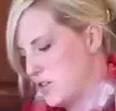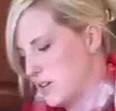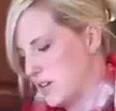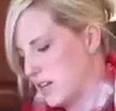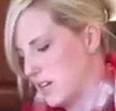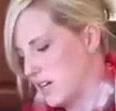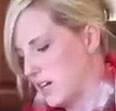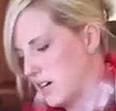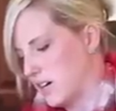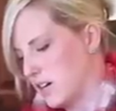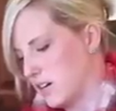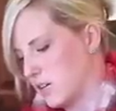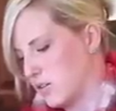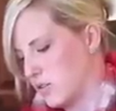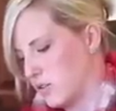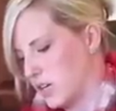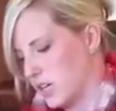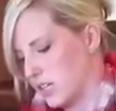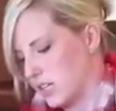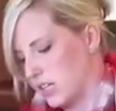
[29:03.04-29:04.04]
You can hear it
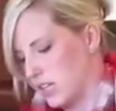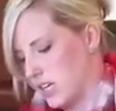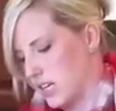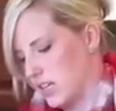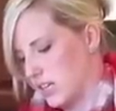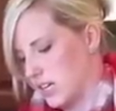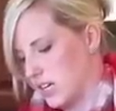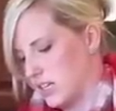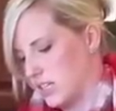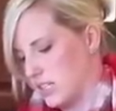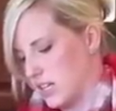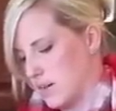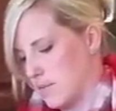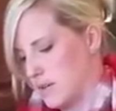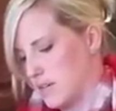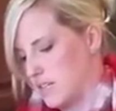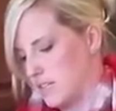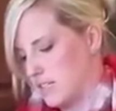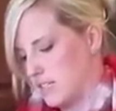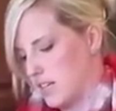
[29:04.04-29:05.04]
crinkling like
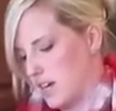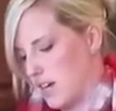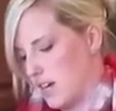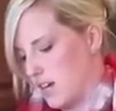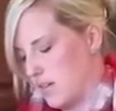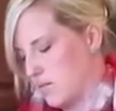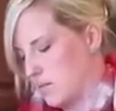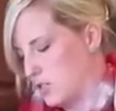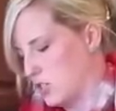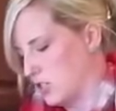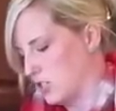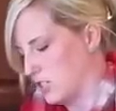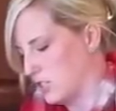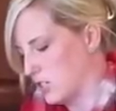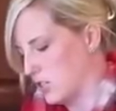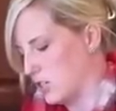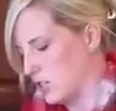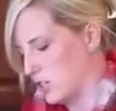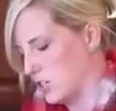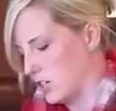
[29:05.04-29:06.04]
Debbie said, which is
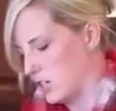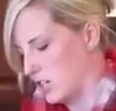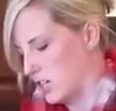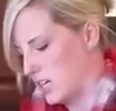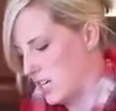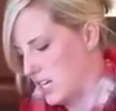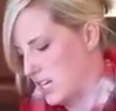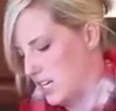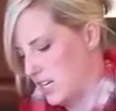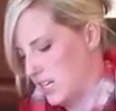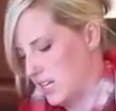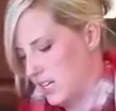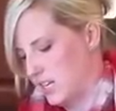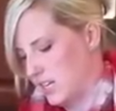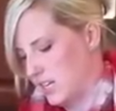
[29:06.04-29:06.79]
good.